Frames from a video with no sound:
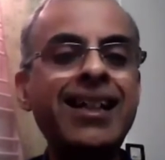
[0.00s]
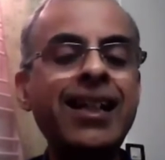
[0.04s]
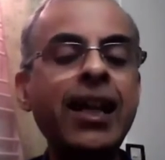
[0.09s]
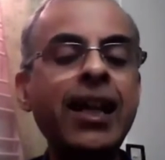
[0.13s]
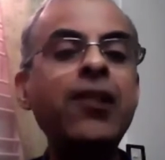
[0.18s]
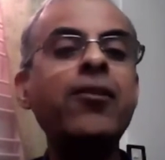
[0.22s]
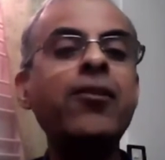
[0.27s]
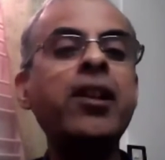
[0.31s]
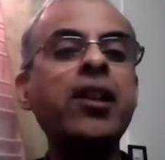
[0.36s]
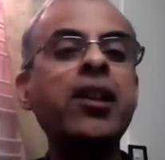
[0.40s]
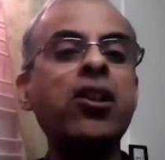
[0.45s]

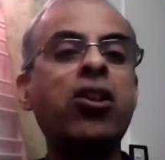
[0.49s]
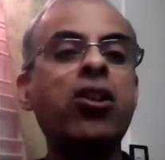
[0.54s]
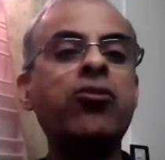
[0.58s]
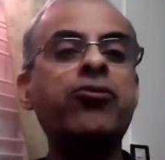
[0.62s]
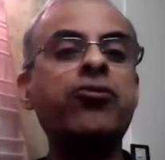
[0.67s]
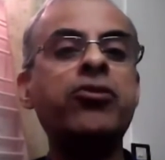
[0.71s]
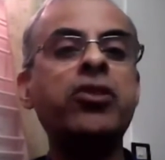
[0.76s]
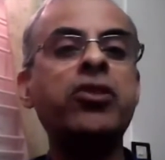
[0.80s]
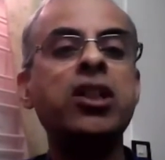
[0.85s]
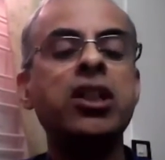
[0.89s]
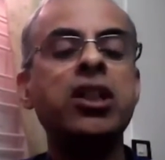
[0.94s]
delivery
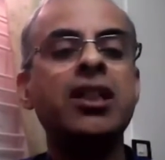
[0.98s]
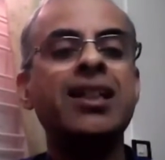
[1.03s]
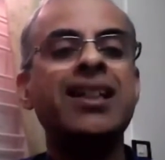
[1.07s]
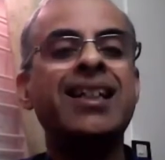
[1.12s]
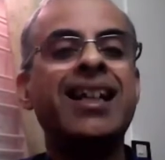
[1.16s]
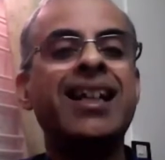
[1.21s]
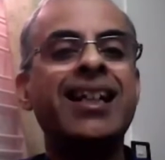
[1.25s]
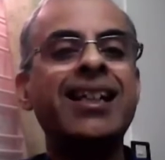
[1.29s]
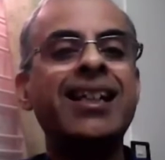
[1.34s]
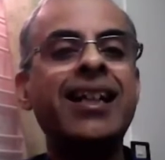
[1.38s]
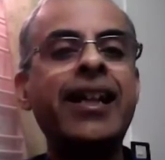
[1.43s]
of
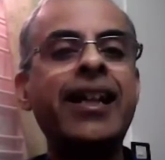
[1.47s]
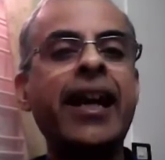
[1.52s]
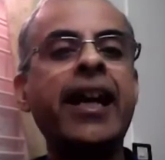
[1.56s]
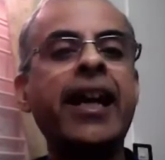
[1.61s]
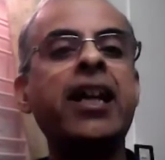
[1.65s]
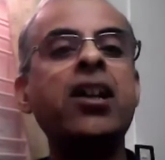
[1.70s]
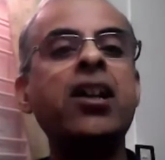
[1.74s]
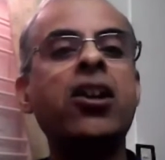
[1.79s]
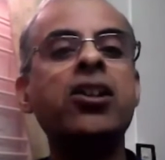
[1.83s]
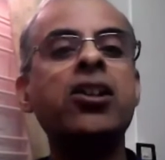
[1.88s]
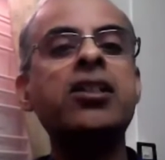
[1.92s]
the
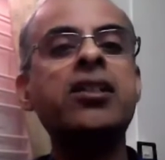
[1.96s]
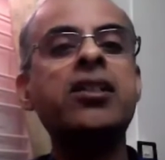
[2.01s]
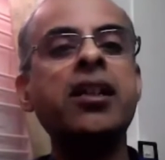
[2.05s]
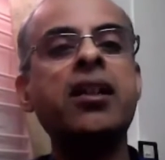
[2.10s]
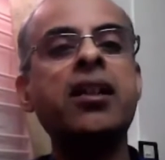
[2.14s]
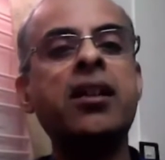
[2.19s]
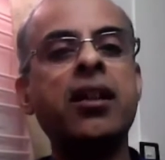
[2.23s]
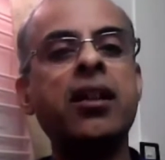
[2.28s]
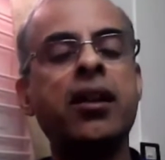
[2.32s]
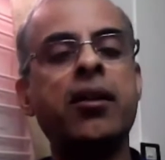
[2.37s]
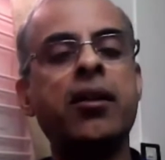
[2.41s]

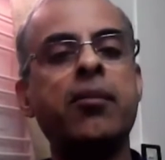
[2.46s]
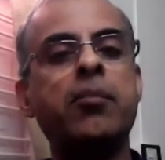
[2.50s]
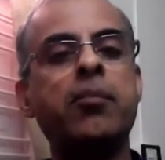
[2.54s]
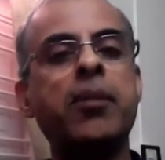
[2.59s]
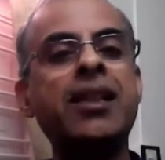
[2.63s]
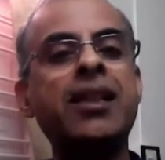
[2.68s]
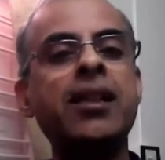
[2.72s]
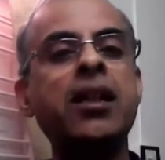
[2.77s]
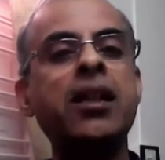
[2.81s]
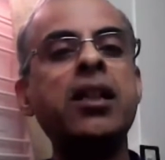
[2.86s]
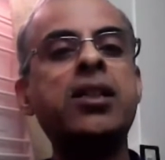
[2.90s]
diagnostic
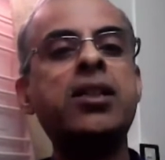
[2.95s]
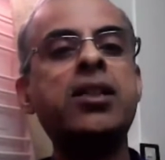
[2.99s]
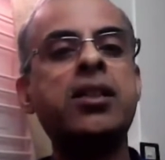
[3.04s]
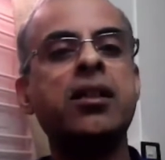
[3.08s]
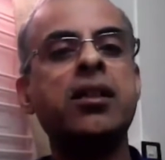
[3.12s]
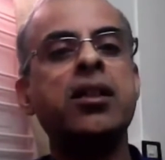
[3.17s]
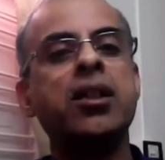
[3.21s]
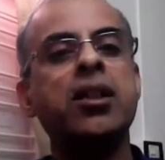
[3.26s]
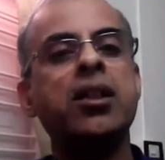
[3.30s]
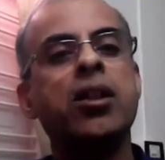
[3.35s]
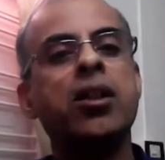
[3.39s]

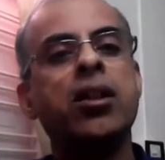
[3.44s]
methods